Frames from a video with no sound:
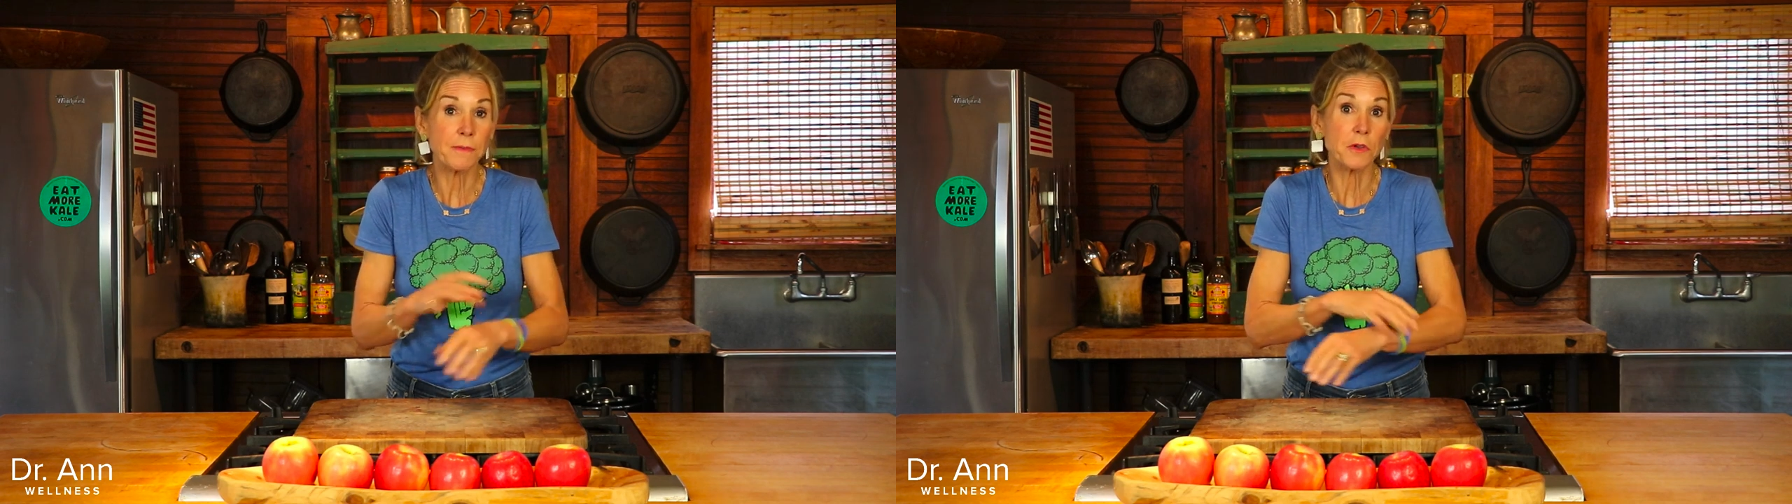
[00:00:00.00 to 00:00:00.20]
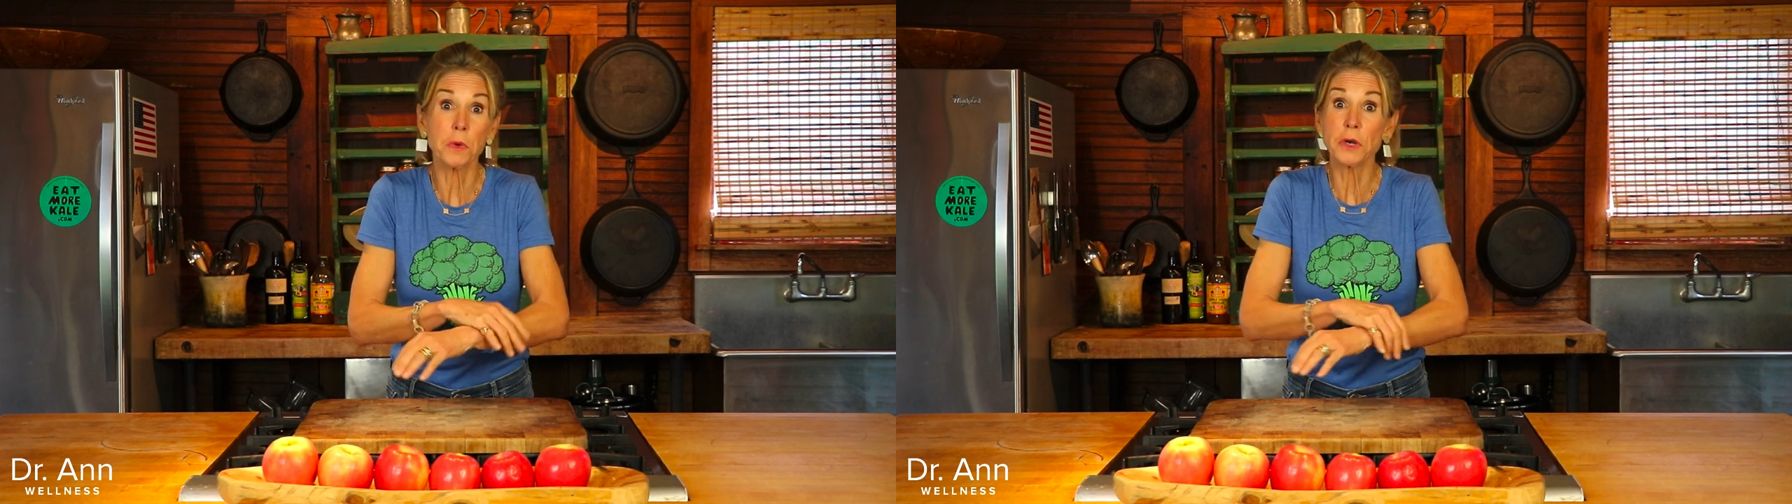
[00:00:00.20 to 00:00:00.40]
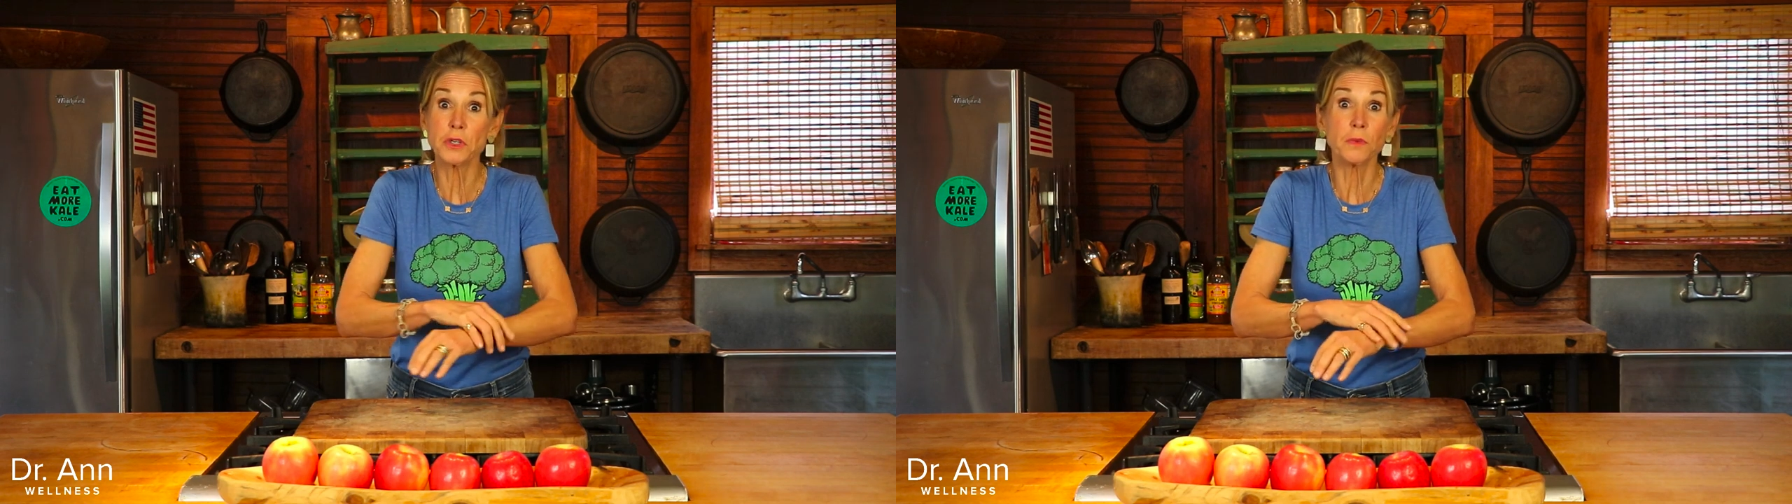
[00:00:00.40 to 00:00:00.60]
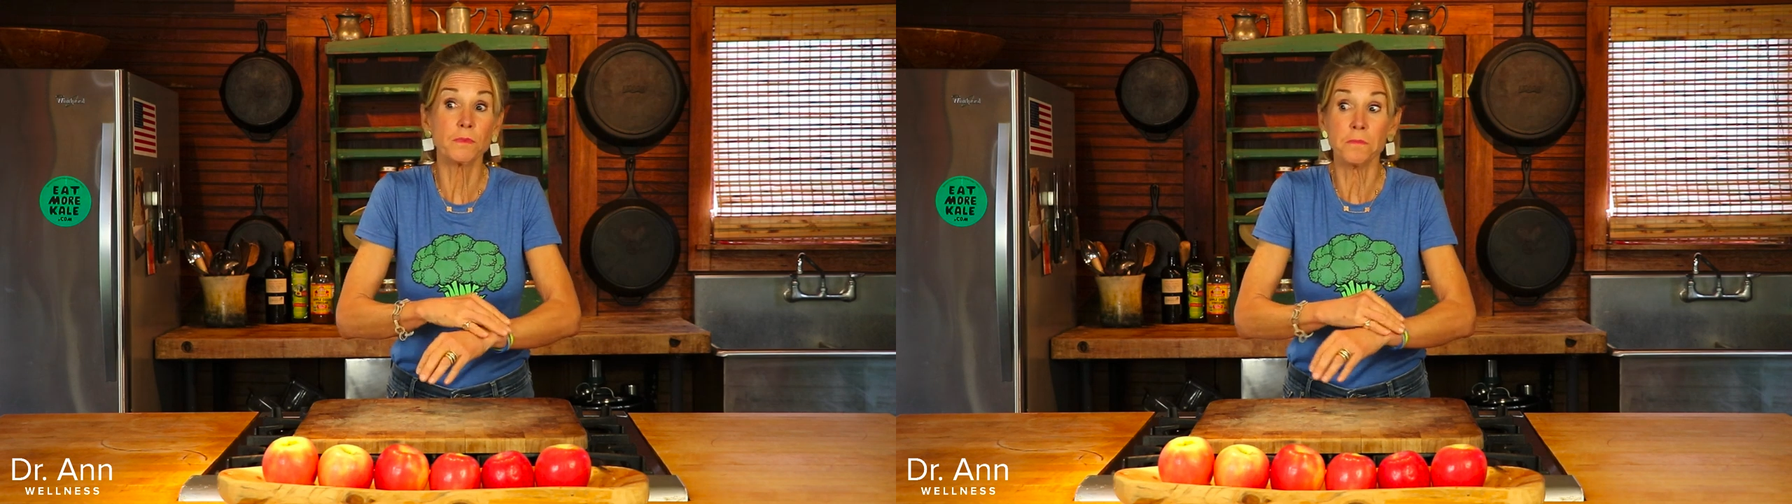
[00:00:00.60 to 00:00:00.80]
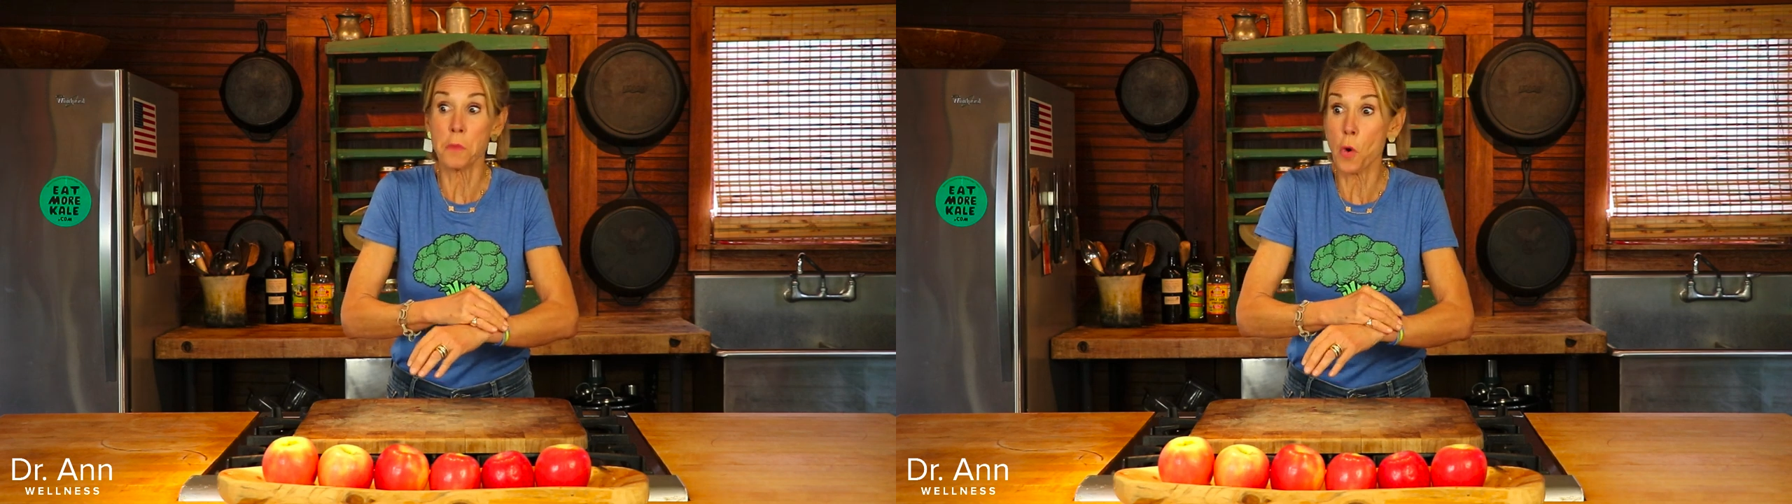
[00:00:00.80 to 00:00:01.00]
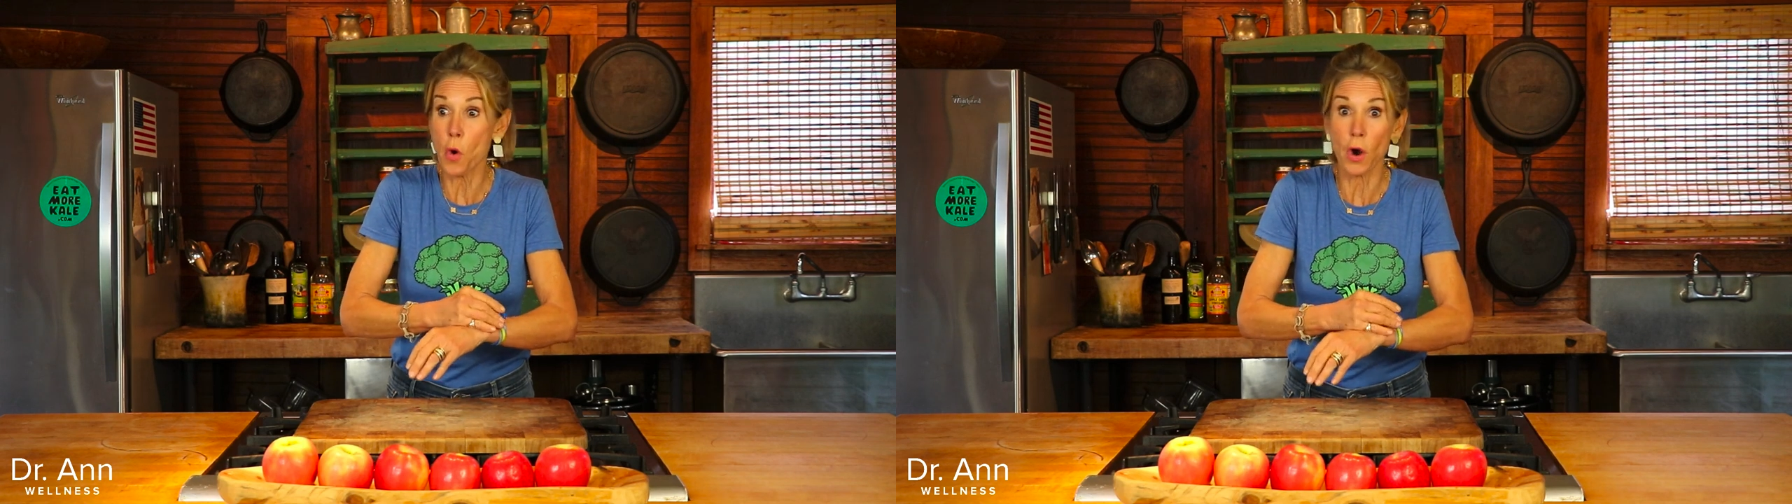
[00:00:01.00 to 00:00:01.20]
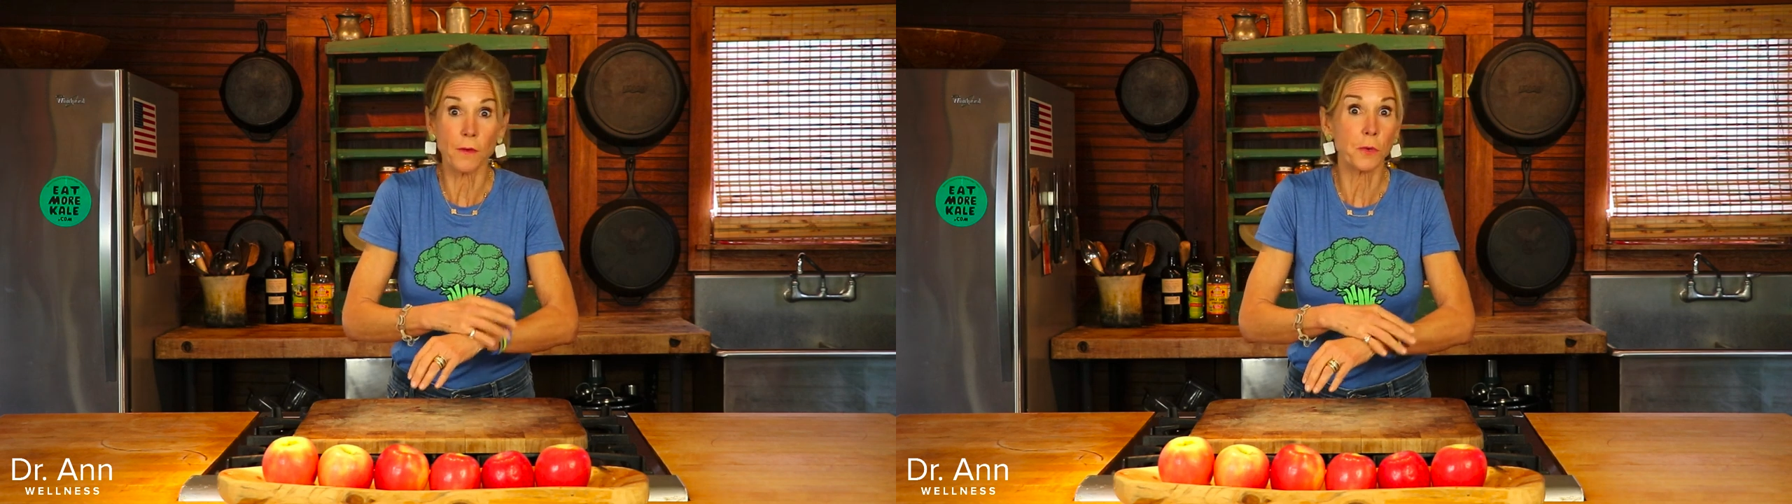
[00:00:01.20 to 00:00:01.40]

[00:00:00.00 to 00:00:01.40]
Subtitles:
If you want to do more,